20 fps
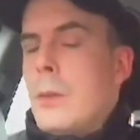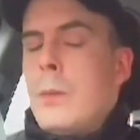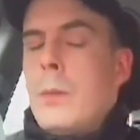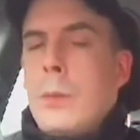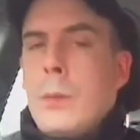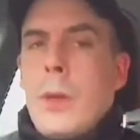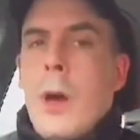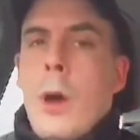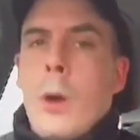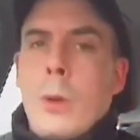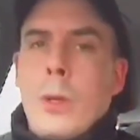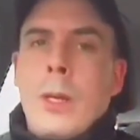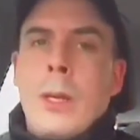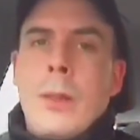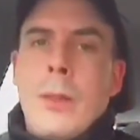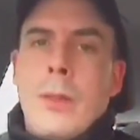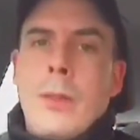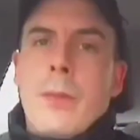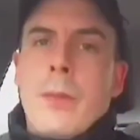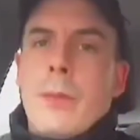know
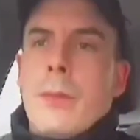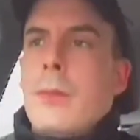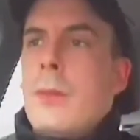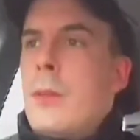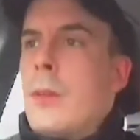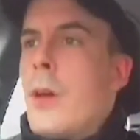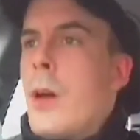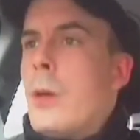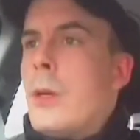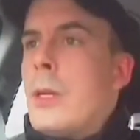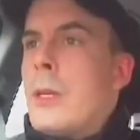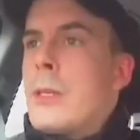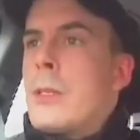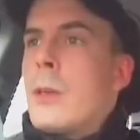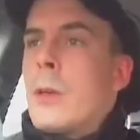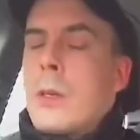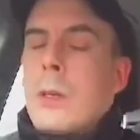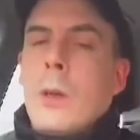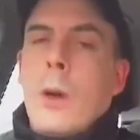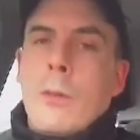that, you know, that it
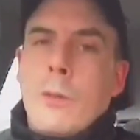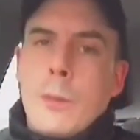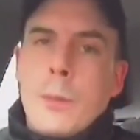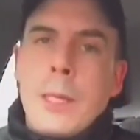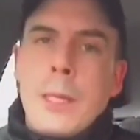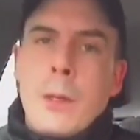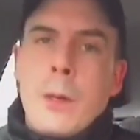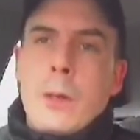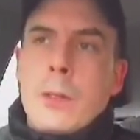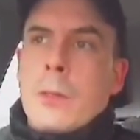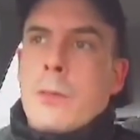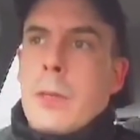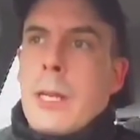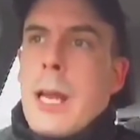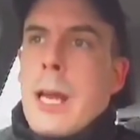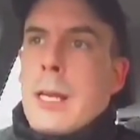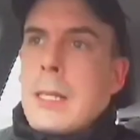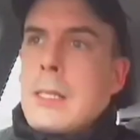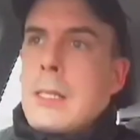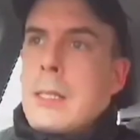took a lot for me not to
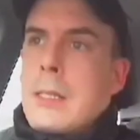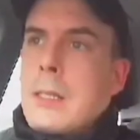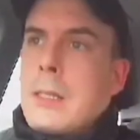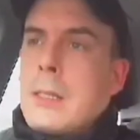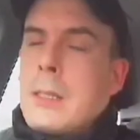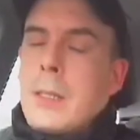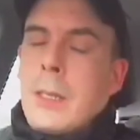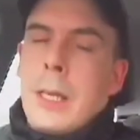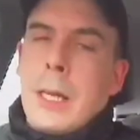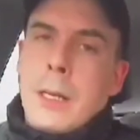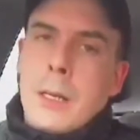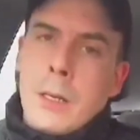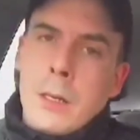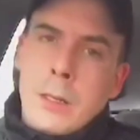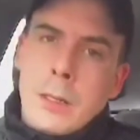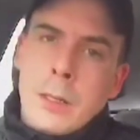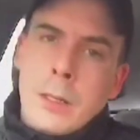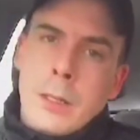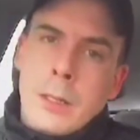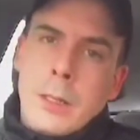react to that
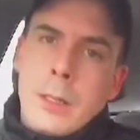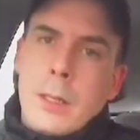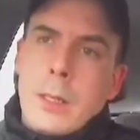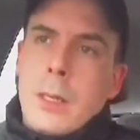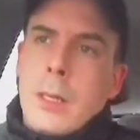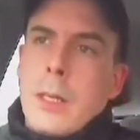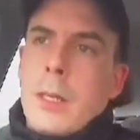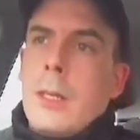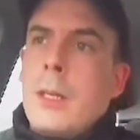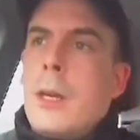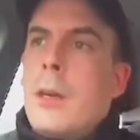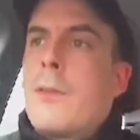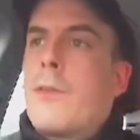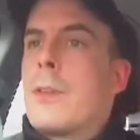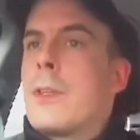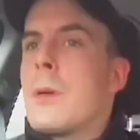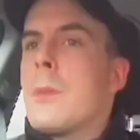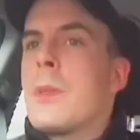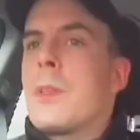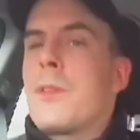kind of, you know, if
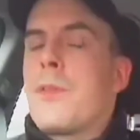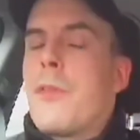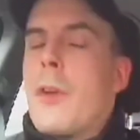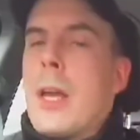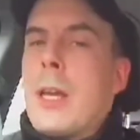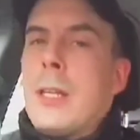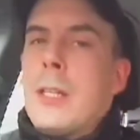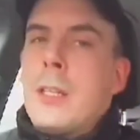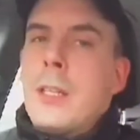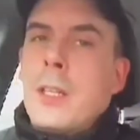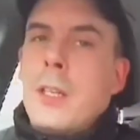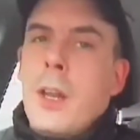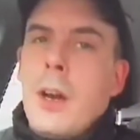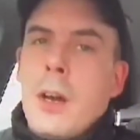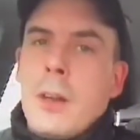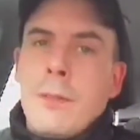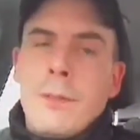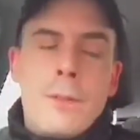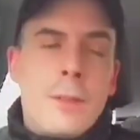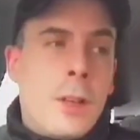someone's threatening your
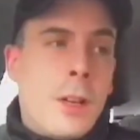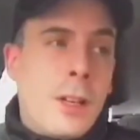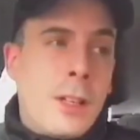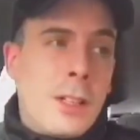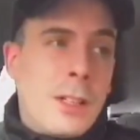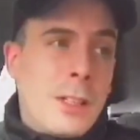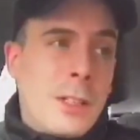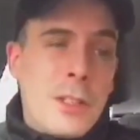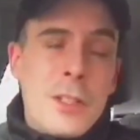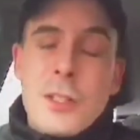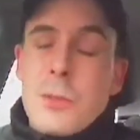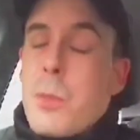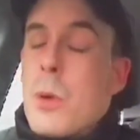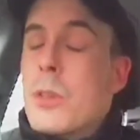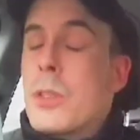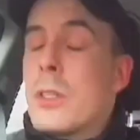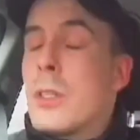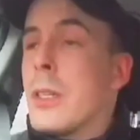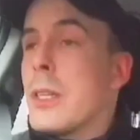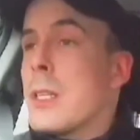life, like, I just
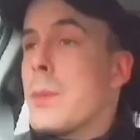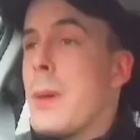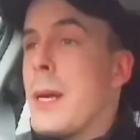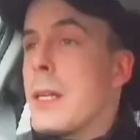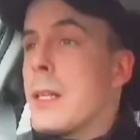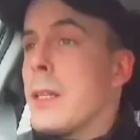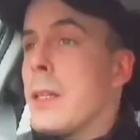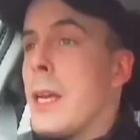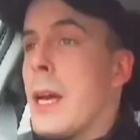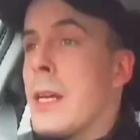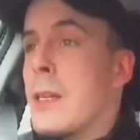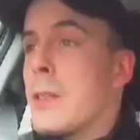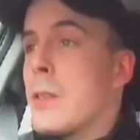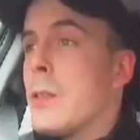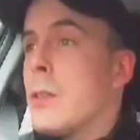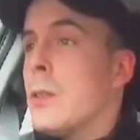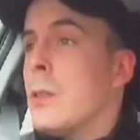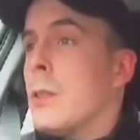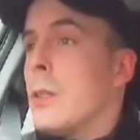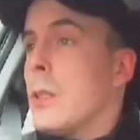wasn't expecting that at all.